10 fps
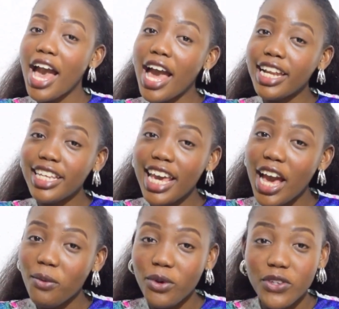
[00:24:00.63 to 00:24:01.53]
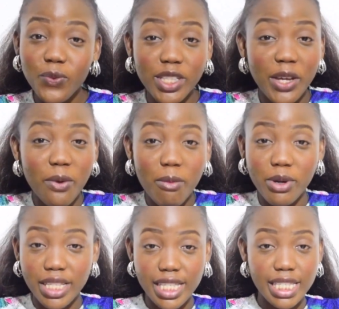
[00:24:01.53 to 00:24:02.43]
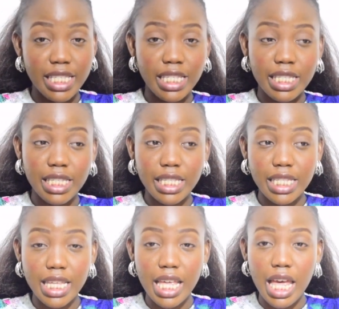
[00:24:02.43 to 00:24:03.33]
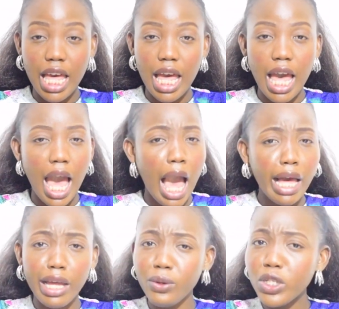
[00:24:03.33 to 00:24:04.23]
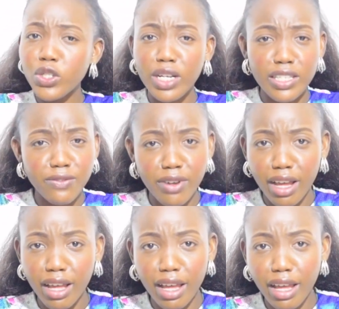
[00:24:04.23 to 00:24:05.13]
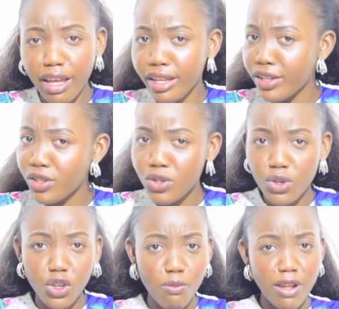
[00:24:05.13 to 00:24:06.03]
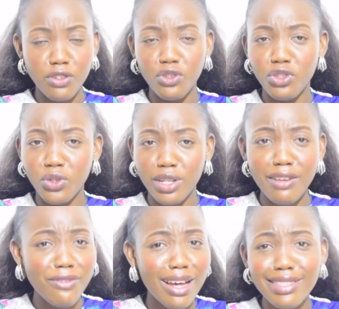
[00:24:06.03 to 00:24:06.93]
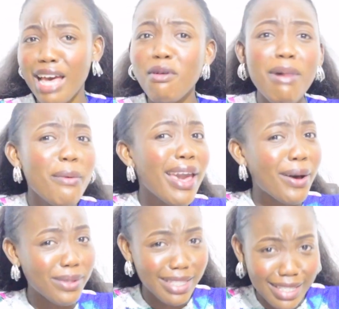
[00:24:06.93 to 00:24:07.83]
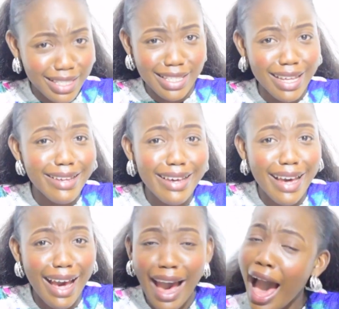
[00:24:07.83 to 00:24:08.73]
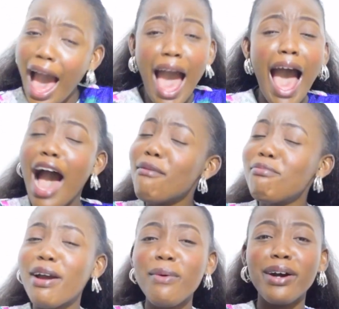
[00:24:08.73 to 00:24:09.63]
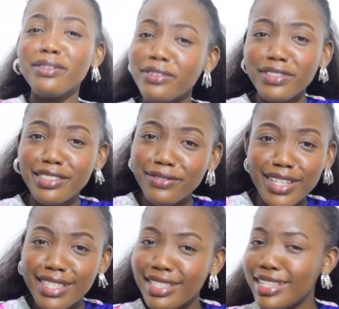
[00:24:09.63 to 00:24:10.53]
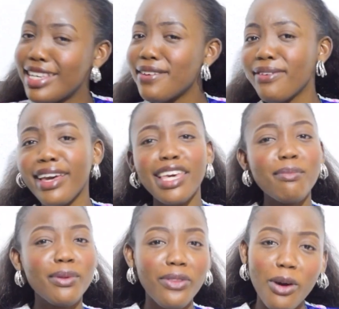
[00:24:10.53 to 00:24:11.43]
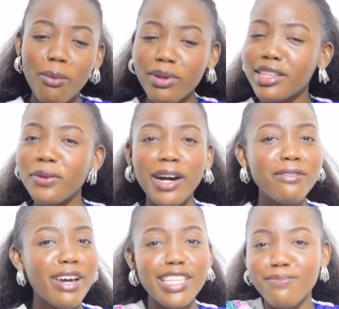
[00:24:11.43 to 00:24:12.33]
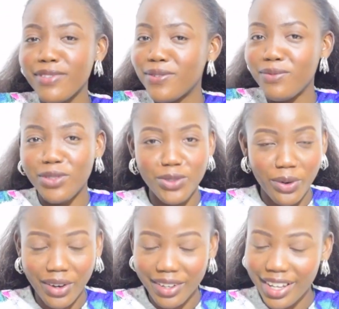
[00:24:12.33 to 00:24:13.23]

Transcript: And here I was with a 1.6. I cannot transfer to human nutrition. In fact, I'm on my way out. I'm on my way out of the university. If I keep it up, they will advise me to withdraw.